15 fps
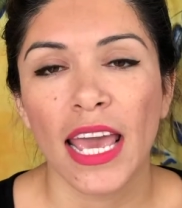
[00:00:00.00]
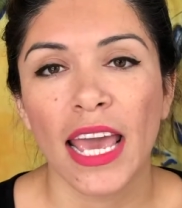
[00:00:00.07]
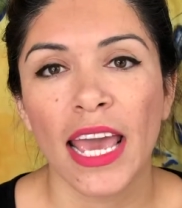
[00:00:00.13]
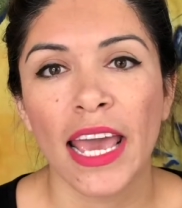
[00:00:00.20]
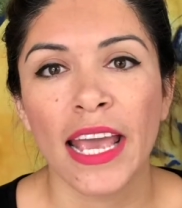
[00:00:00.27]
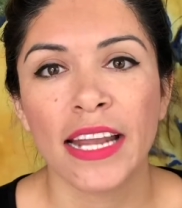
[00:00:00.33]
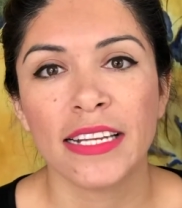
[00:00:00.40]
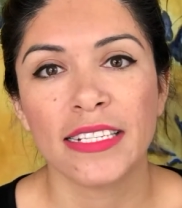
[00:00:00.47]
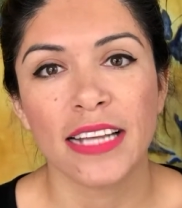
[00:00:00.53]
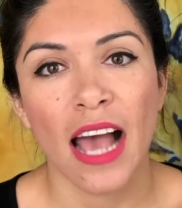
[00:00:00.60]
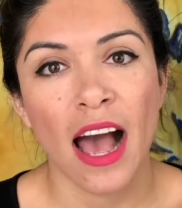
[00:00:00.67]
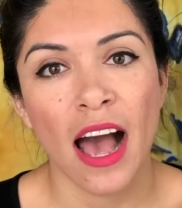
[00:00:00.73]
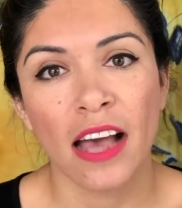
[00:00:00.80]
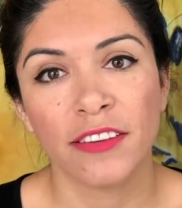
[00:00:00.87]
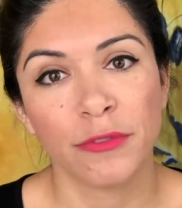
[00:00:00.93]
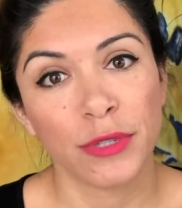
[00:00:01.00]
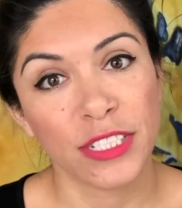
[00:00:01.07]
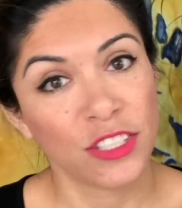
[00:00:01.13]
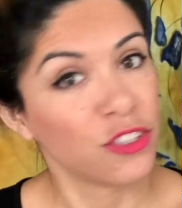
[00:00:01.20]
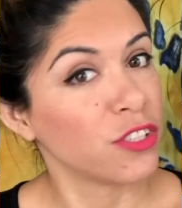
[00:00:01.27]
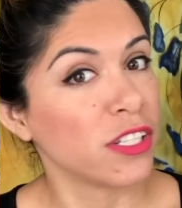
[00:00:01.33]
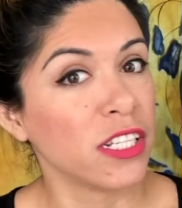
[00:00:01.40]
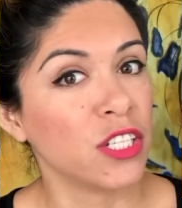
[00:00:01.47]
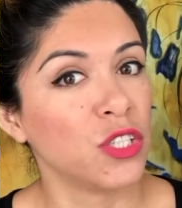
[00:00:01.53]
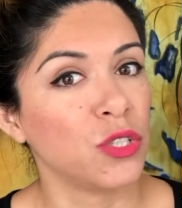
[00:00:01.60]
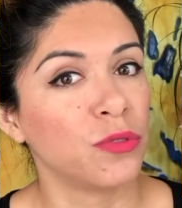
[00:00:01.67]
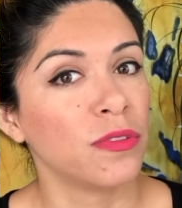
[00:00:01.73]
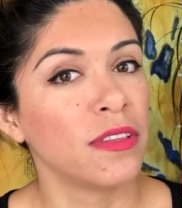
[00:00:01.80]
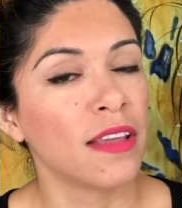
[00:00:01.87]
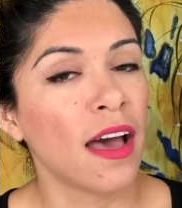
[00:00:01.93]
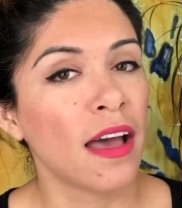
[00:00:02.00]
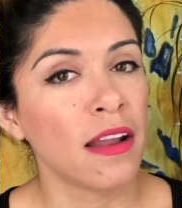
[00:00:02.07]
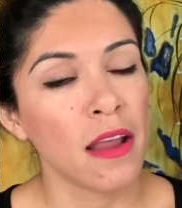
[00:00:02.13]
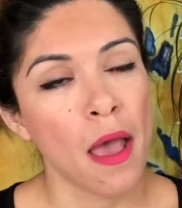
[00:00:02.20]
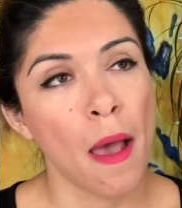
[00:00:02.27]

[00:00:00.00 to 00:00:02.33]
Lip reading: and I was certainly doing that.